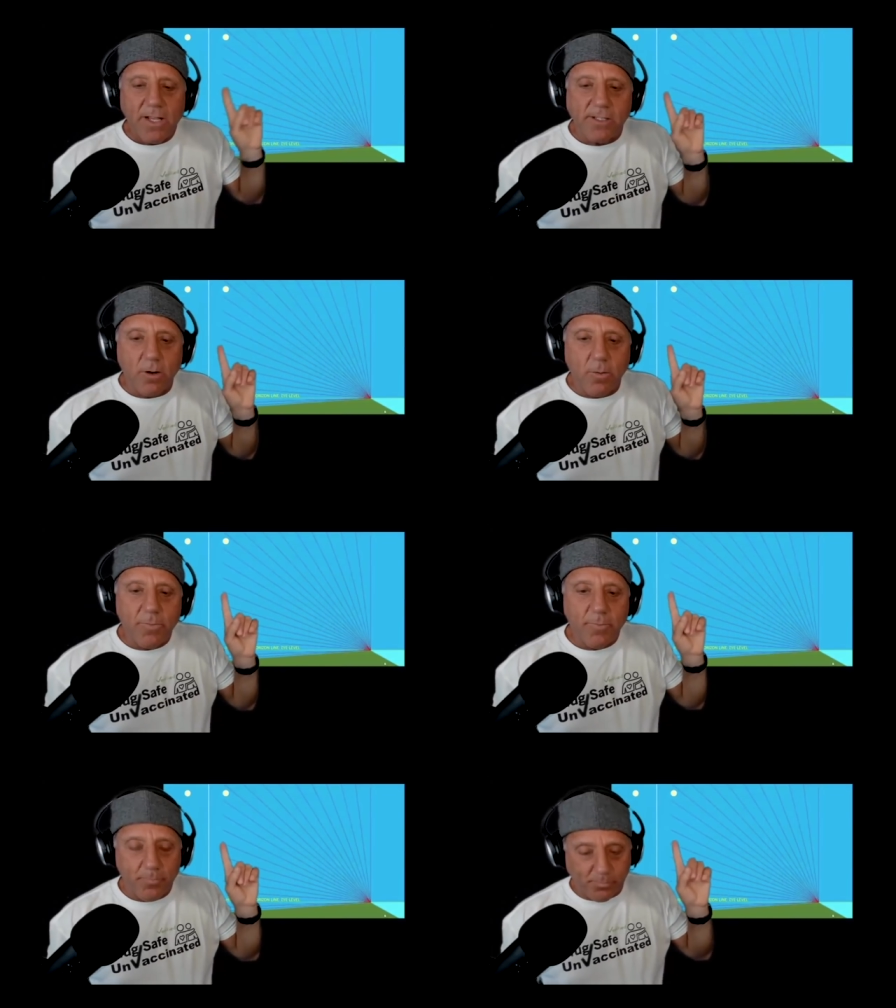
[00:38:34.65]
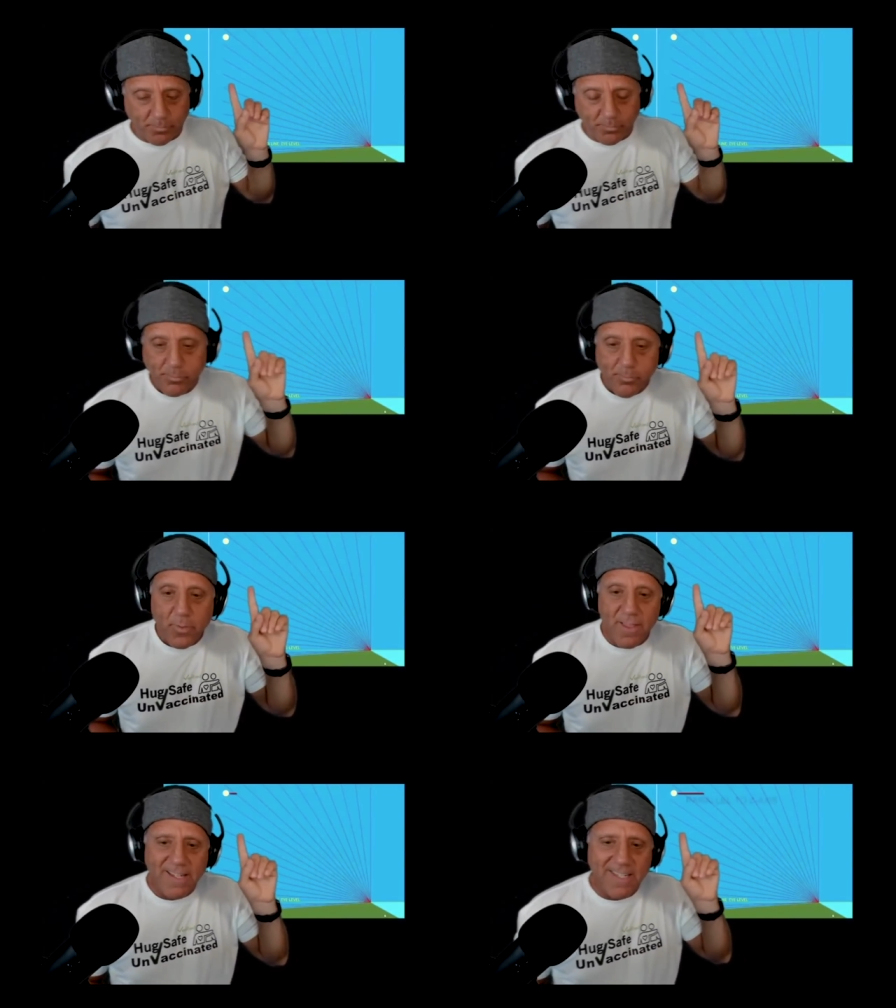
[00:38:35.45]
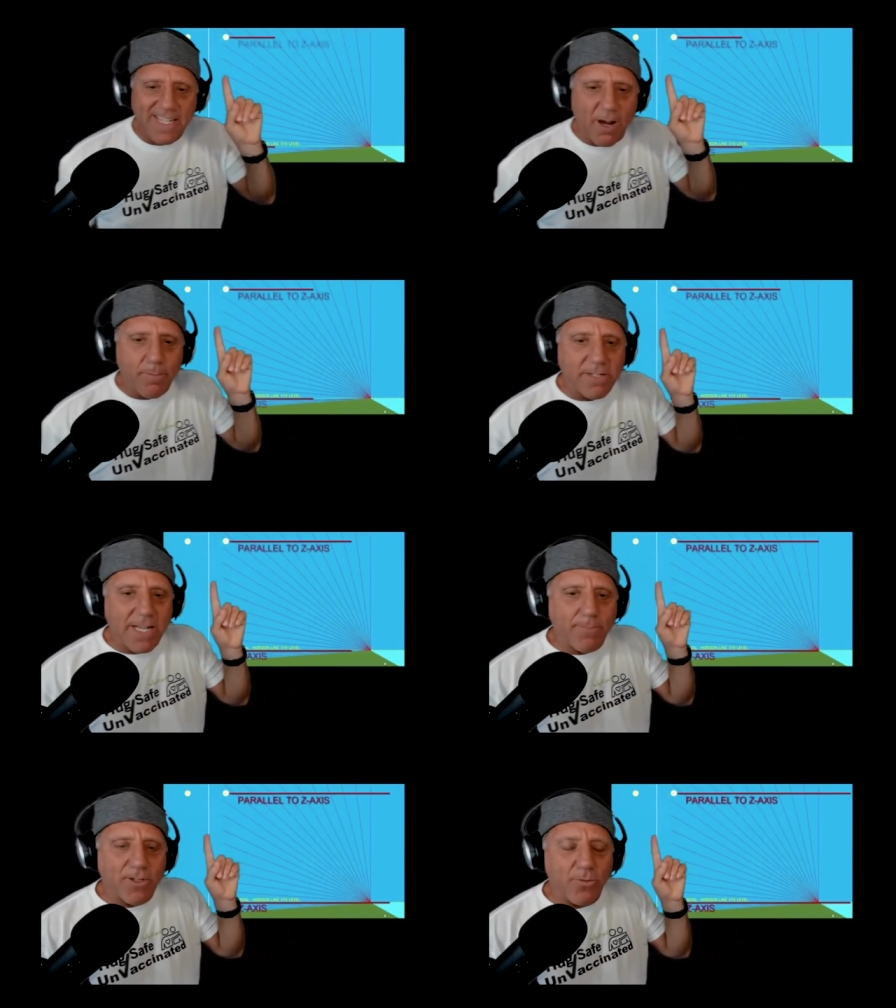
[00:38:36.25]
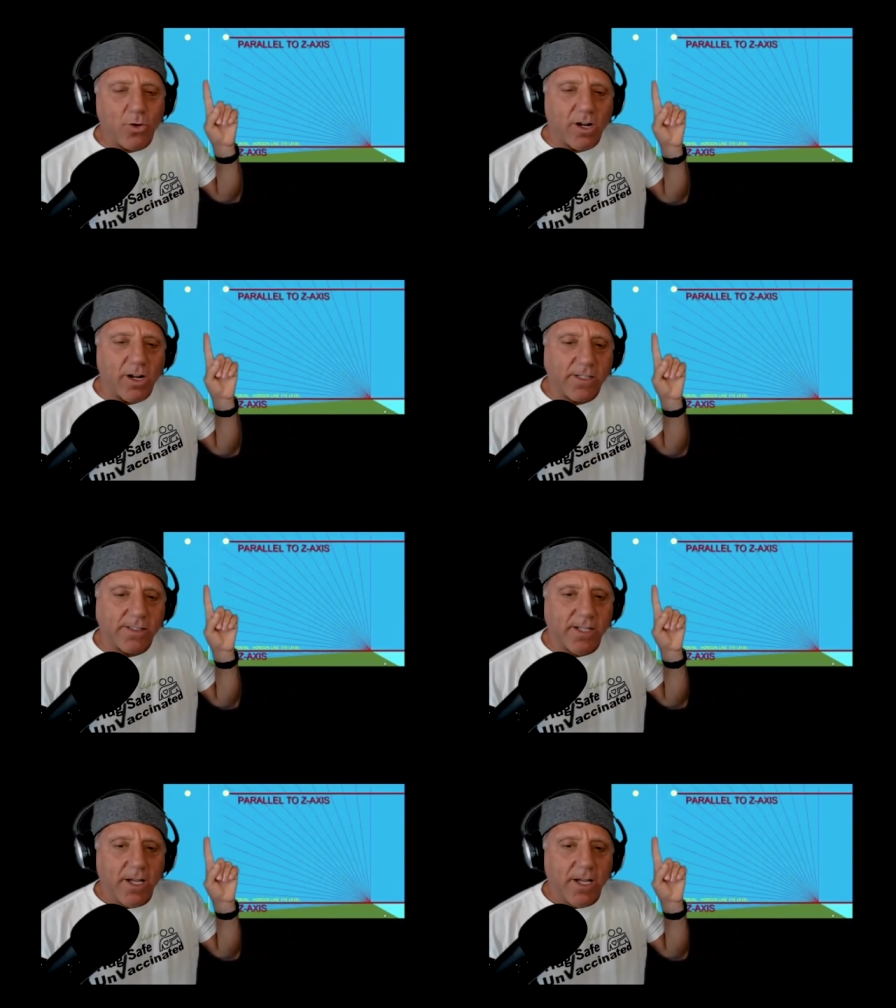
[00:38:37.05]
So this is how perception works,